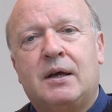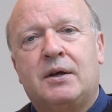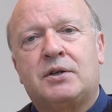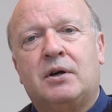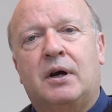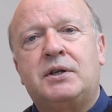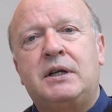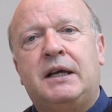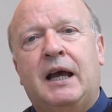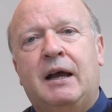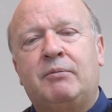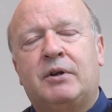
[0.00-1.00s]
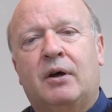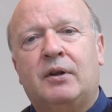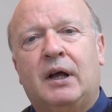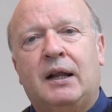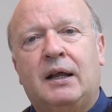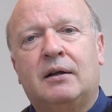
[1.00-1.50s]
So as he came down
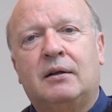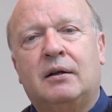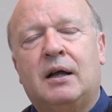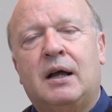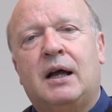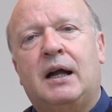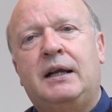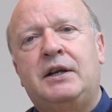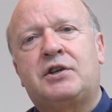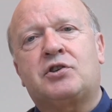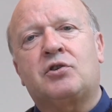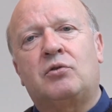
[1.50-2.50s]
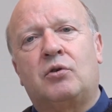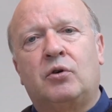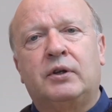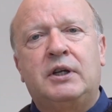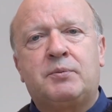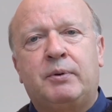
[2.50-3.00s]
that hill and he saw
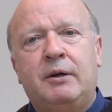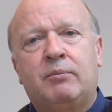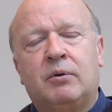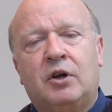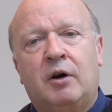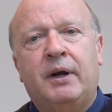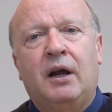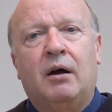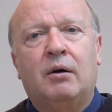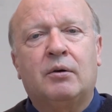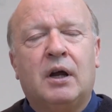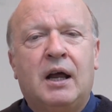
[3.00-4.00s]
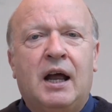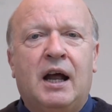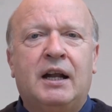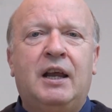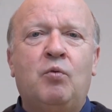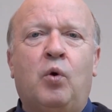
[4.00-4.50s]
all these people coming out,
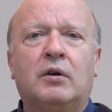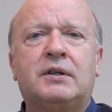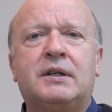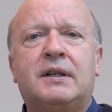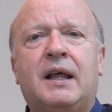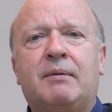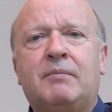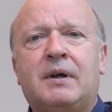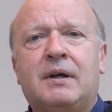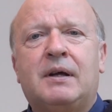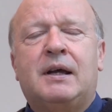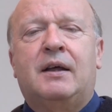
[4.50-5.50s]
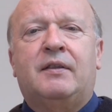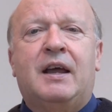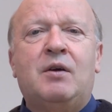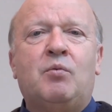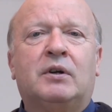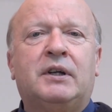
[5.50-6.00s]
and he wanted them,
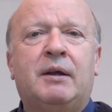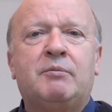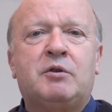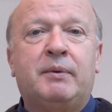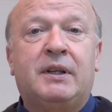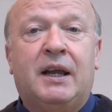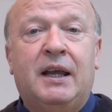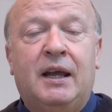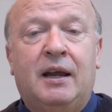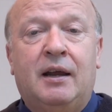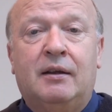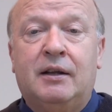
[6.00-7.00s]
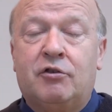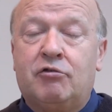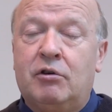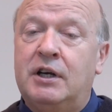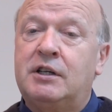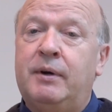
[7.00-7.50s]
they wanted him to be their king. They
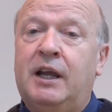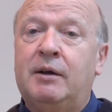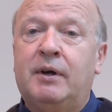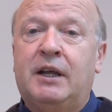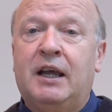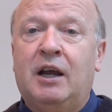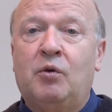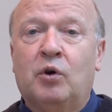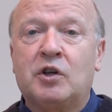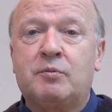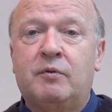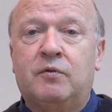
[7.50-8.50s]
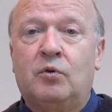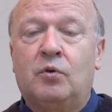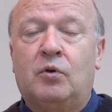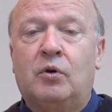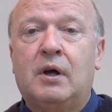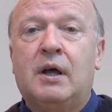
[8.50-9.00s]
tried to make him a king once
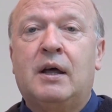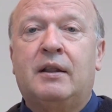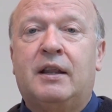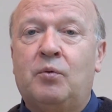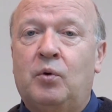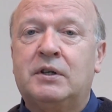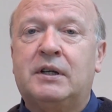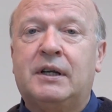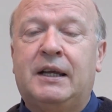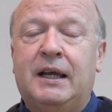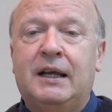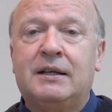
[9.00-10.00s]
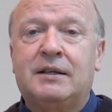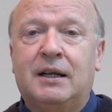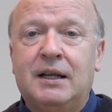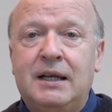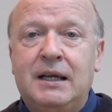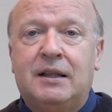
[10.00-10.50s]
before. They wanted a king to
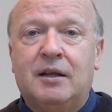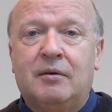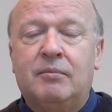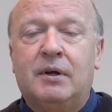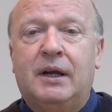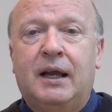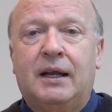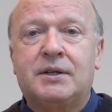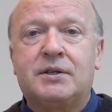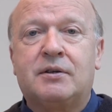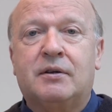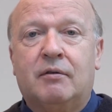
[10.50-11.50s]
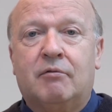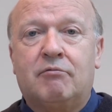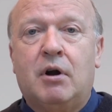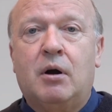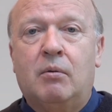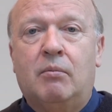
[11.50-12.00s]
lead them against
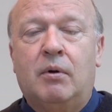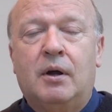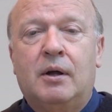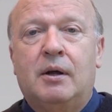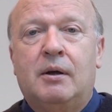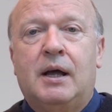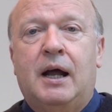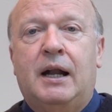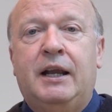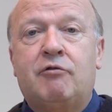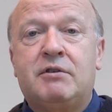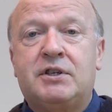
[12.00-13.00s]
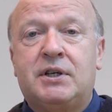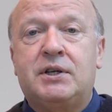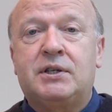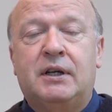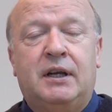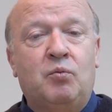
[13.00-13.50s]
Rome. And he'd
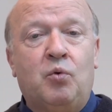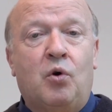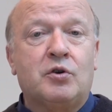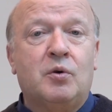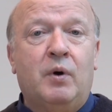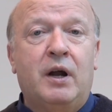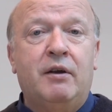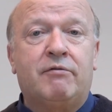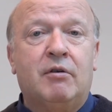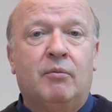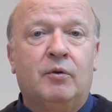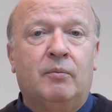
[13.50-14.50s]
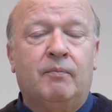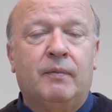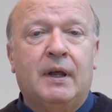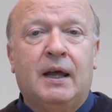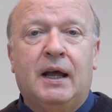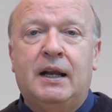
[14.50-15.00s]
resisted, he'd walked away from them.
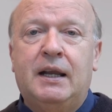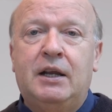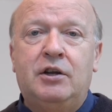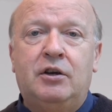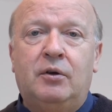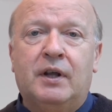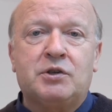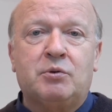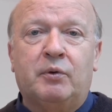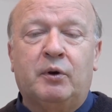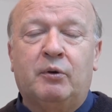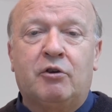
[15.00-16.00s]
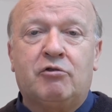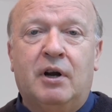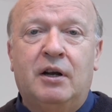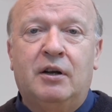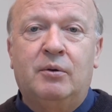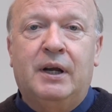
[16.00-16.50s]
And he knew that's what they were going to try
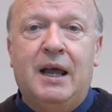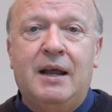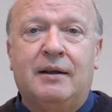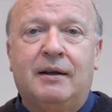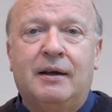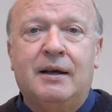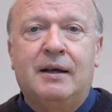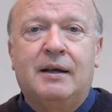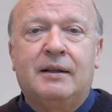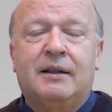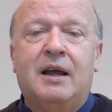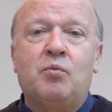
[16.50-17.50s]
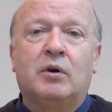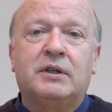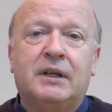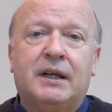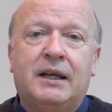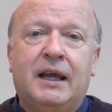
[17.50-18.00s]
and do again. They
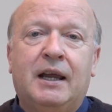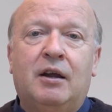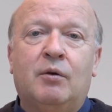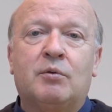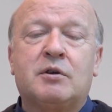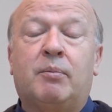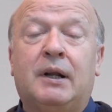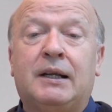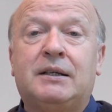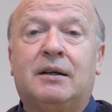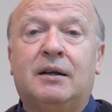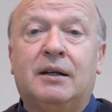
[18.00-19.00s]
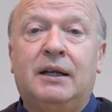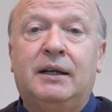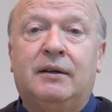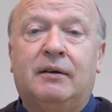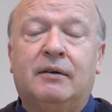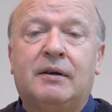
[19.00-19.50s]
wanted a king who was a political
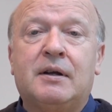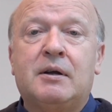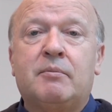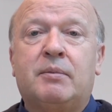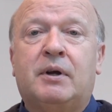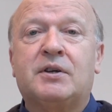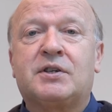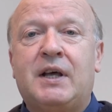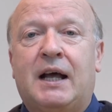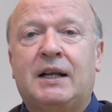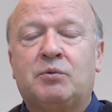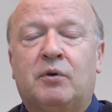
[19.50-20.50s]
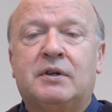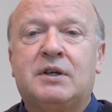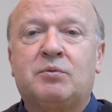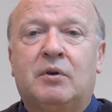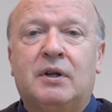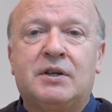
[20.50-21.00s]
leader, because that
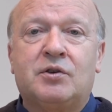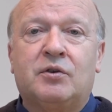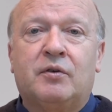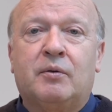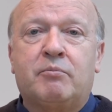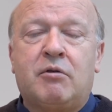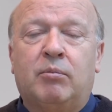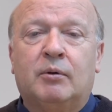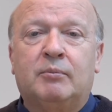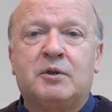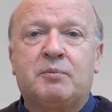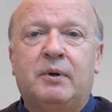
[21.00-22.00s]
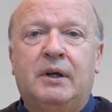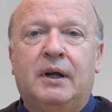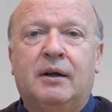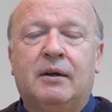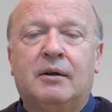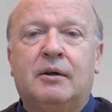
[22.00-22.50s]
is what they saw the problem as
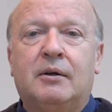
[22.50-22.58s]
being.